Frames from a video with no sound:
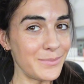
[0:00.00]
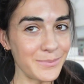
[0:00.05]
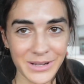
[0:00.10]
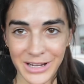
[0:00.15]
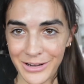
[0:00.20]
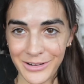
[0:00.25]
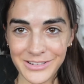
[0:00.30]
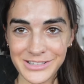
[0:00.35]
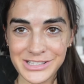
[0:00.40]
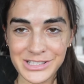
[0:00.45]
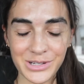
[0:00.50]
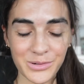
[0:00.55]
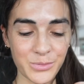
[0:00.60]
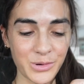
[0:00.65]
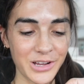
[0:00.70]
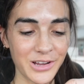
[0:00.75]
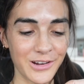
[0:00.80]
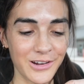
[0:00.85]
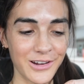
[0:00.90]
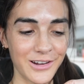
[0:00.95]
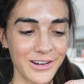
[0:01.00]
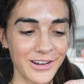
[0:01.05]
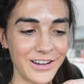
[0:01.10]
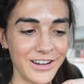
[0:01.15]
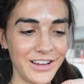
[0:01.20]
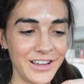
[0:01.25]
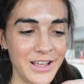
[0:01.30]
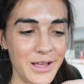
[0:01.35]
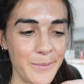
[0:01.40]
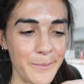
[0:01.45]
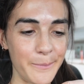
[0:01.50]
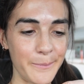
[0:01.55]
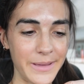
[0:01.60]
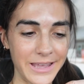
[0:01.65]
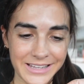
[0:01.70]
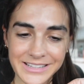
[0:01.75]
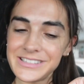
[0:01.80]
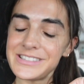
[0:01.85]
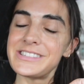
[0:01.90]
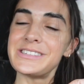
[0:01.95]
better, so we are
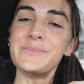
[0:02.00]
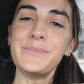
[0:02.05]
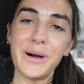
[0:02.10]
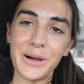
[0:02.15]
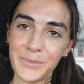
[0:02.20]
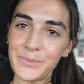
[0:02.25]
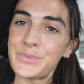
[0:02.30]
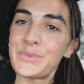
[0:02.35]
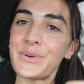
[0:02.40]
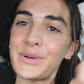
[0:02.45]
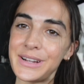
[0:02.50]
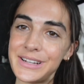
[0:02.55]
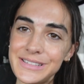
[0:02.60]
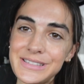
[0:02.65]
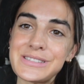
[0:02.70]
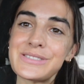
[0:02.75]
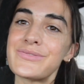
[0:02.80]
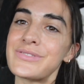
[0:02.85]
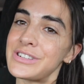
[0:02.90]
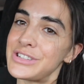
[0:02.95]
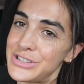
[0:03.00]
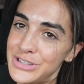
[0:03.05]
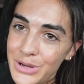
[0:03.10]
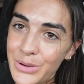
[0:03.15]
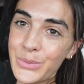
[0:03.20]
making some upgrades for sure.